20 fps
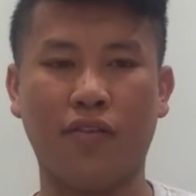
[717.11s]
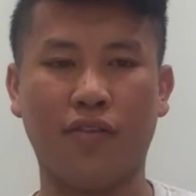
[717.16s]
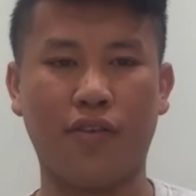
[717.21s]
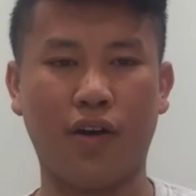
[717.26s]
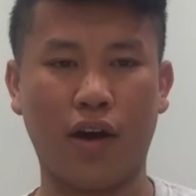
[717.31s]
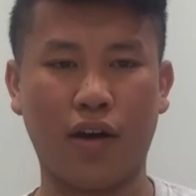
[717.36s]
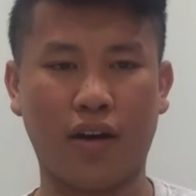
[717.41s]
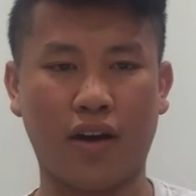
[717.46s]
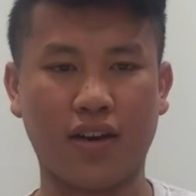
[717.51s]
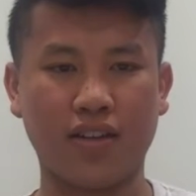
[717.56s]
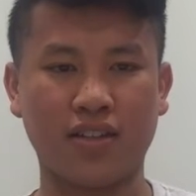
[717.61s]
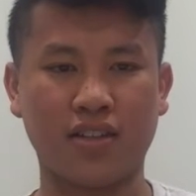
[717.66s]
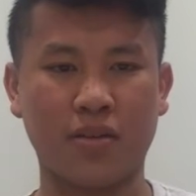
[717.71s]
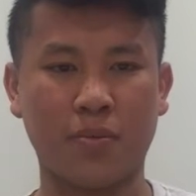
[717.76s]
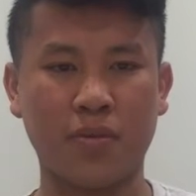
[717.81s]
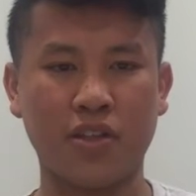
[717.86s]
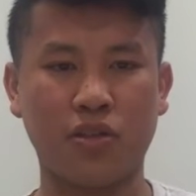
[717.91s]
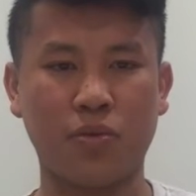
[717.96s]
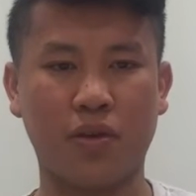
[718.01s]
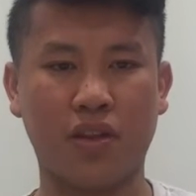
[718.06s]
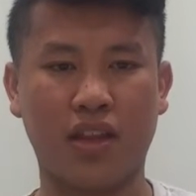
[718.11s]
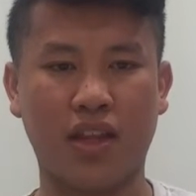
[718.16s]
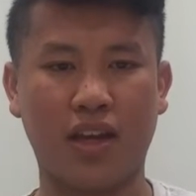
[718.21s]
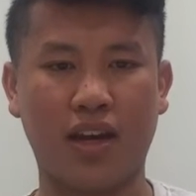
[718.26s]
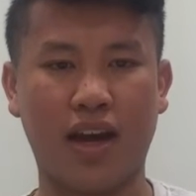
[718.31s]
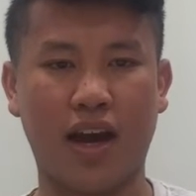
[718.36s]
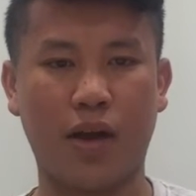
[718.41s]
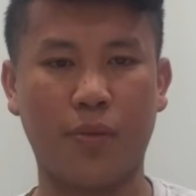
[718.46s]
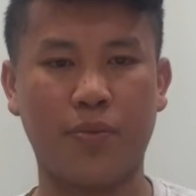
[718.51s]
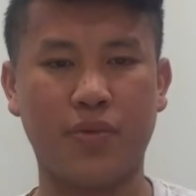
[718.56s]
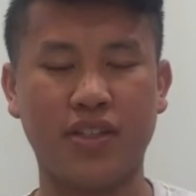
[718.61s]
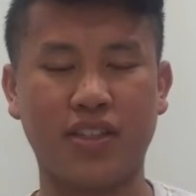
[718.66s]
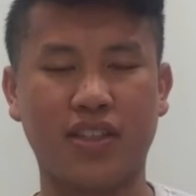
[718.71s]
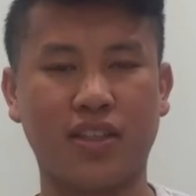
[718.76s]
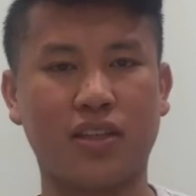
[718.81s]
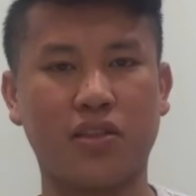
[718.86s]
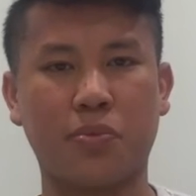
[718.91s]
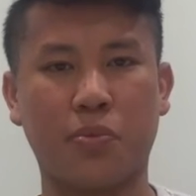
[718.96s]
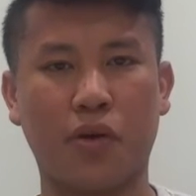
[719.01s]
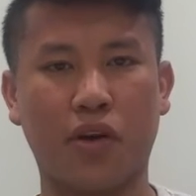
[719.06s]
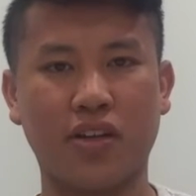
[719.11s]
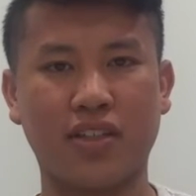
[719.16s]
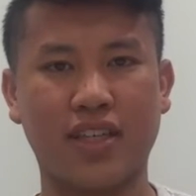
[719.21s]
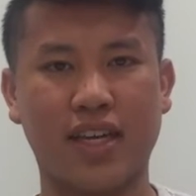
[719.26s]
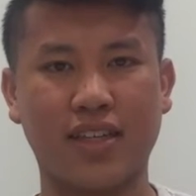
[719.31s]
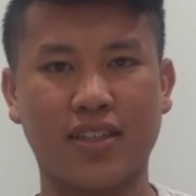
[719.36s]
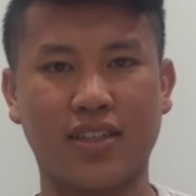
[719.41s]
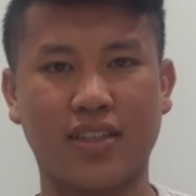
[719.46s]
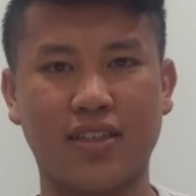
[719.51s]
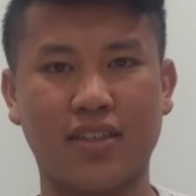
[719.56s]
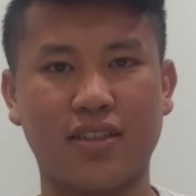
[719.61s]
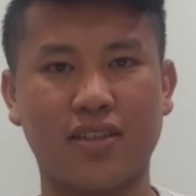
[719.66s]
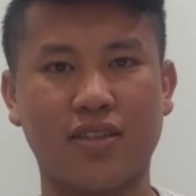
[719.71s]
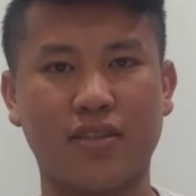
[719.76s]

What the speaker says: for our customers within our business processes.